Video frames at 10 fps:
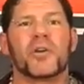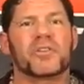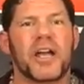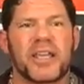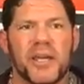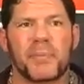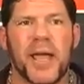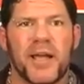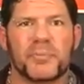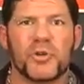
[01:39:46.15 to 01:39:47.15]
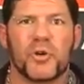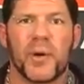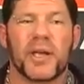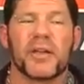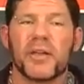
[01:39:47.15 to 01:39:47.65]
You're not getting back up too
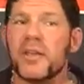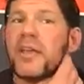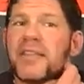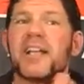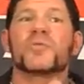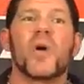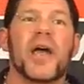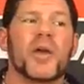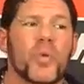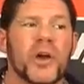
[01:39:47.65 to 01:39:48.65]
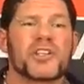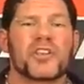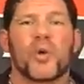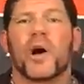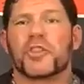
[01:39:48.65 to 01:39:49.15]
quick. That's why it works
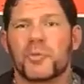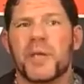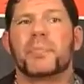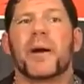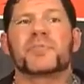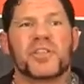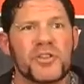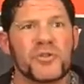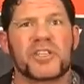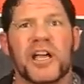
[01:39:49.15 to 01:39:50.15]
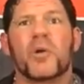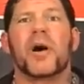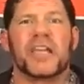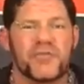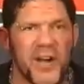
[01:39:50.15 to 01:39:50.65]
so well. 3 bumps and you sell
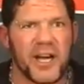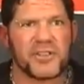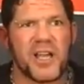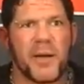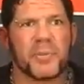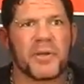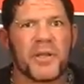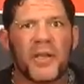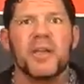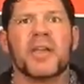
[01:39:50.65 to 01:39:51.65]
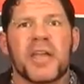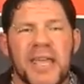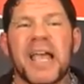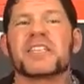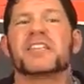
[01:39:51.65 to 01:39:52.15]
while he fires up.
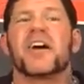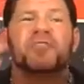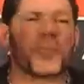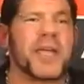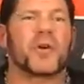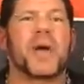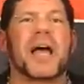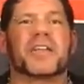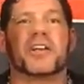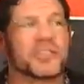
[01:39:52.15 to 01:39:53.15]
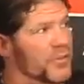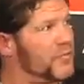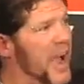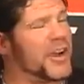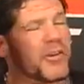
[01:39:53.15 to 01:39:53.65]
He has enough to make a rally, to
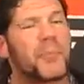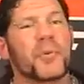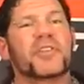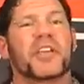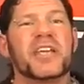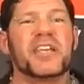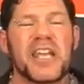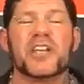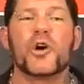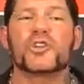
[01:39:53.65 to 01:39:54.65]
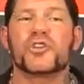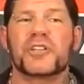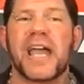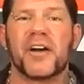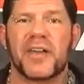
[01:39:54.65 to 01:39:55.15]
fire up with. He knows you're
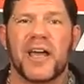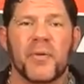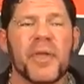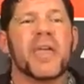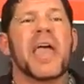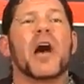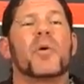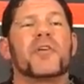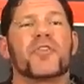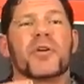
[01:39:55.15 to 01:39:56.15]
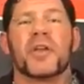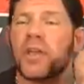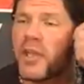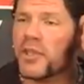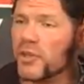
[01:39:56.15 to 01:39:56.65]
down now. However,
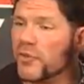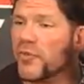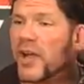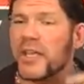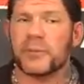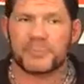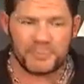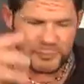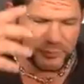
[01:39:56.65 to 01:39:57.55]
you're fucking.